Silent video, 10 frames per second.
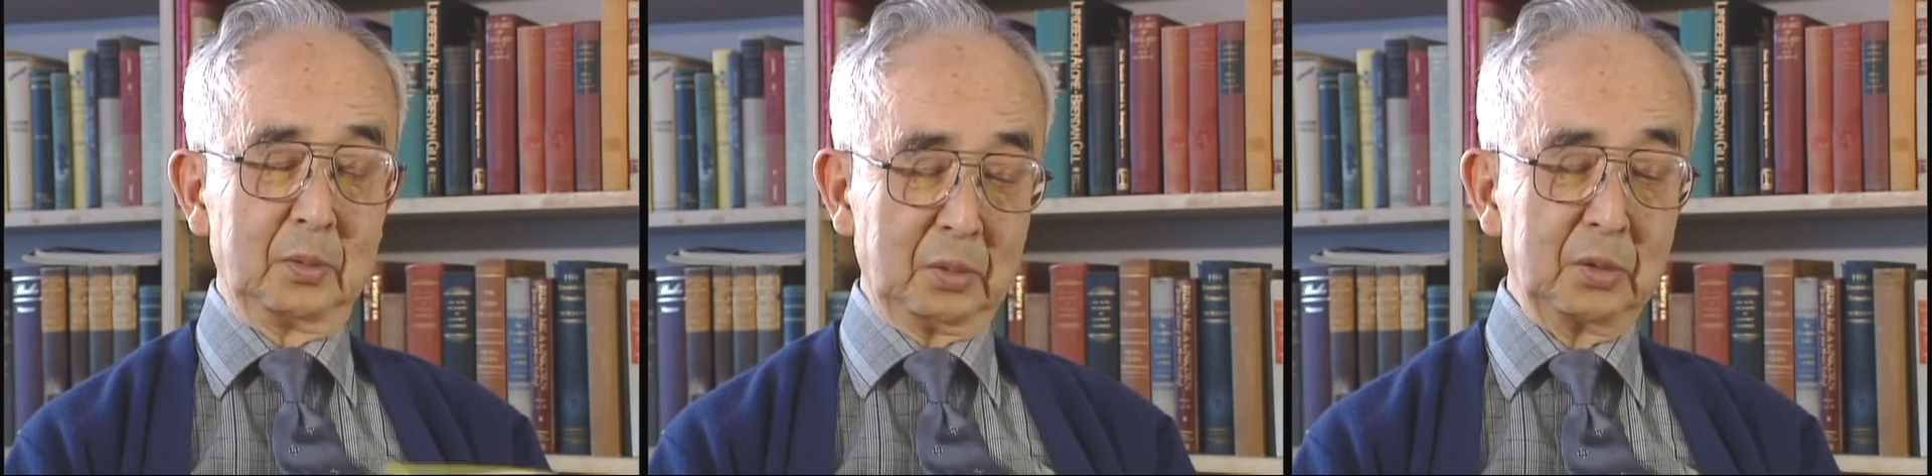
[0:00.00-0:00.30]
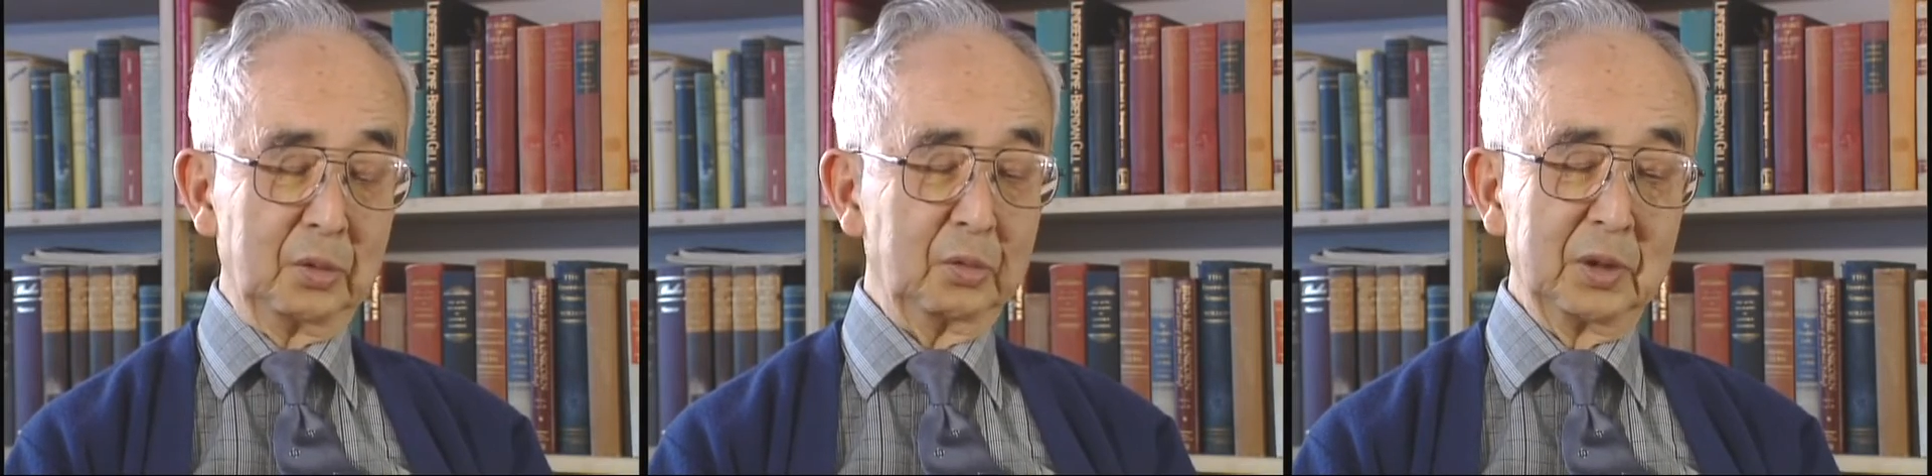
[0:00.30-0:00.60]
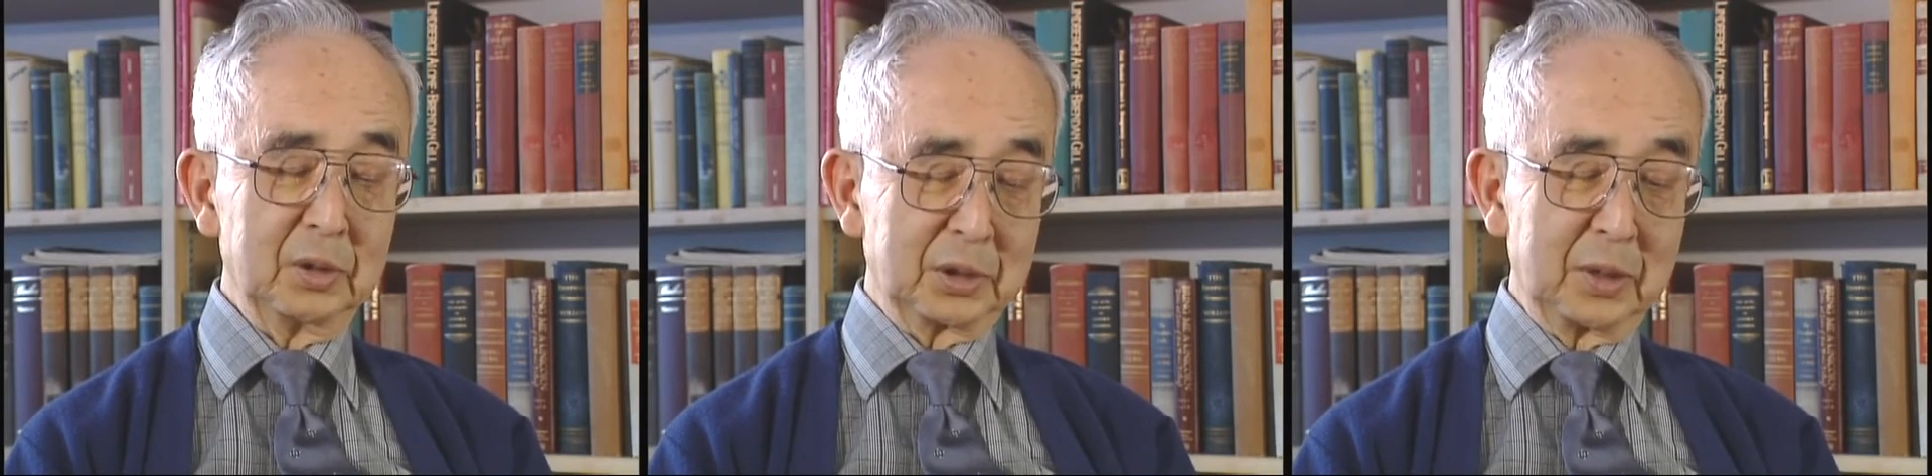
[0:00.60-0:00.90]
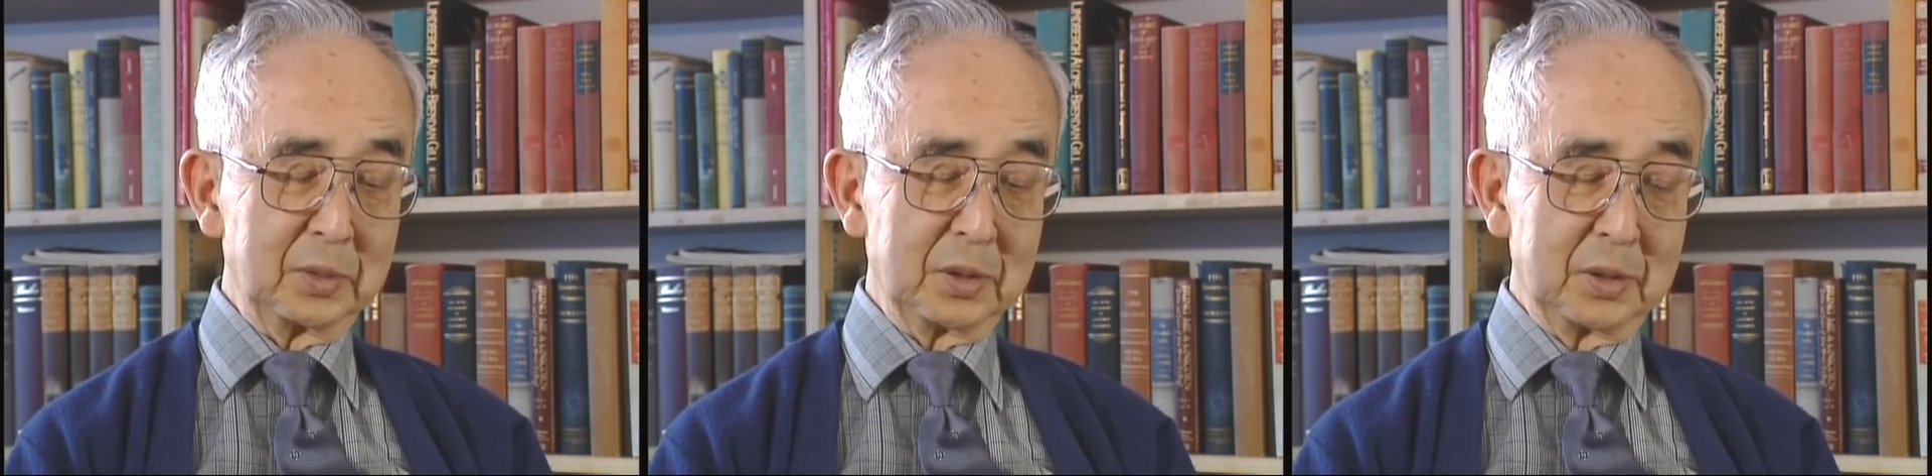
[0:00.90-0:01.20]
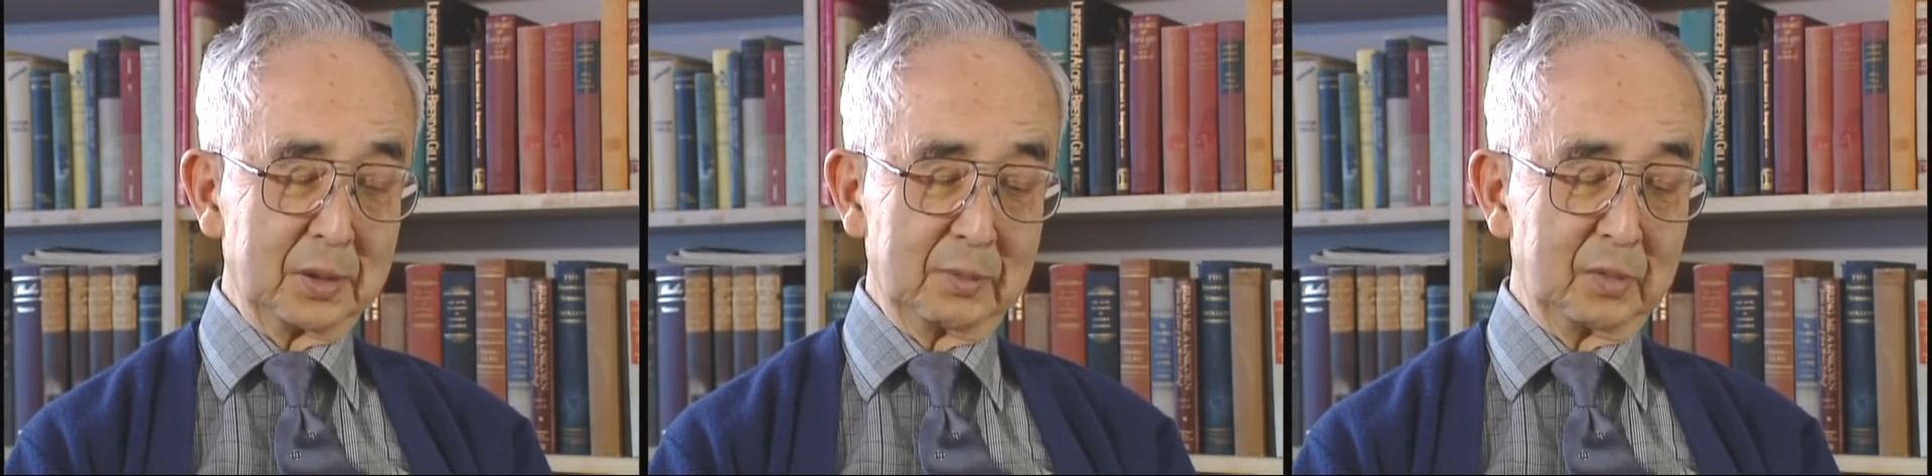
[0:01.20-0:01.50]
No real
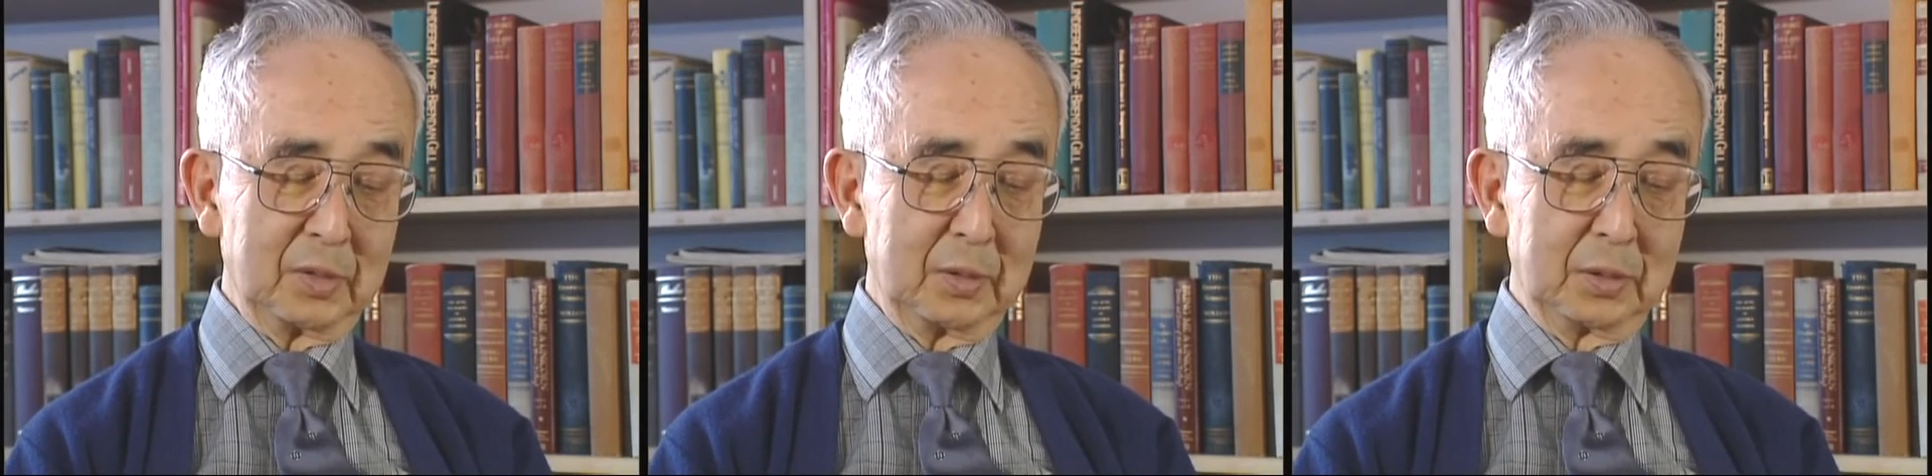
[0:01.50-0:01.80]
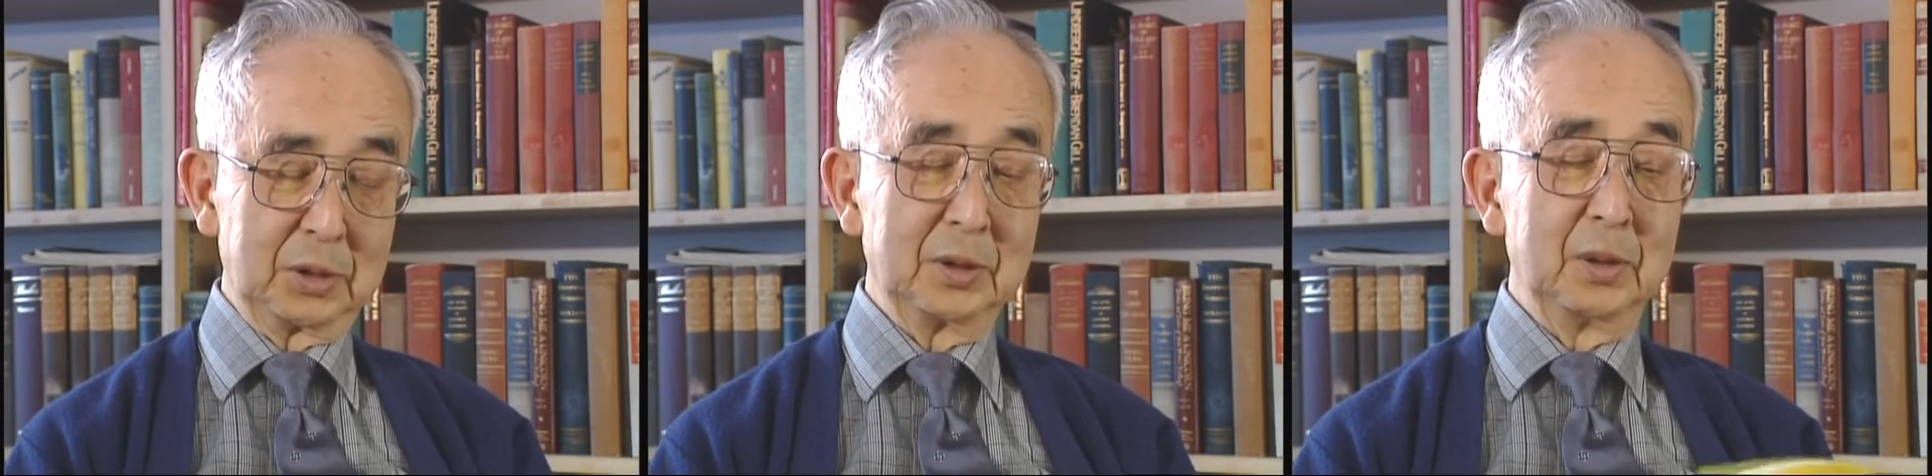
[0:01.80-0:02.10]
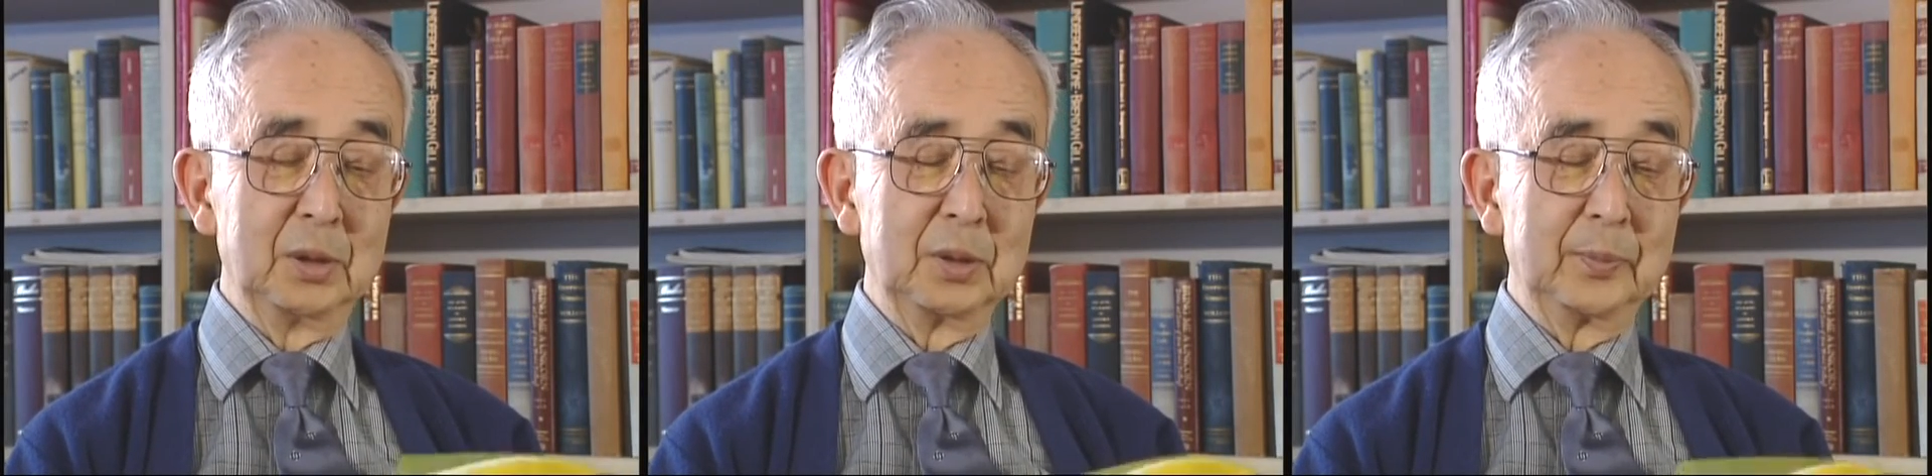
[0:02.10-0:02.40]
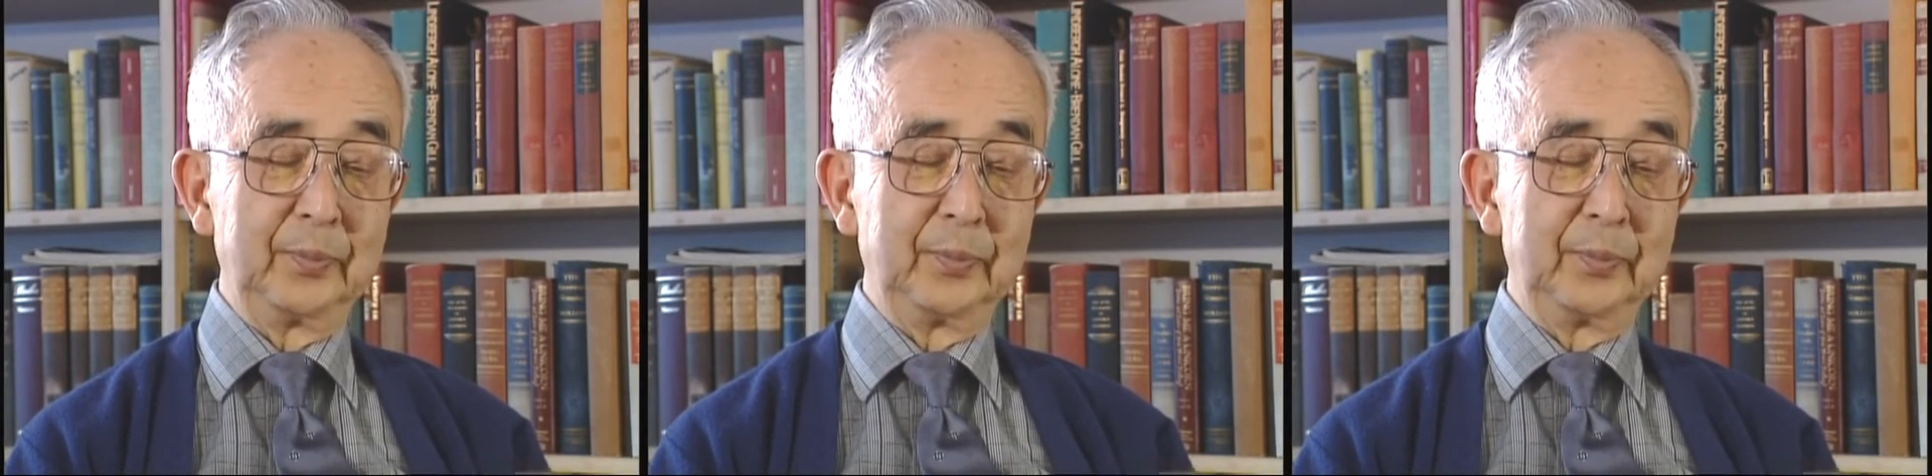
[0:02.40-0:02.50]
substantive change.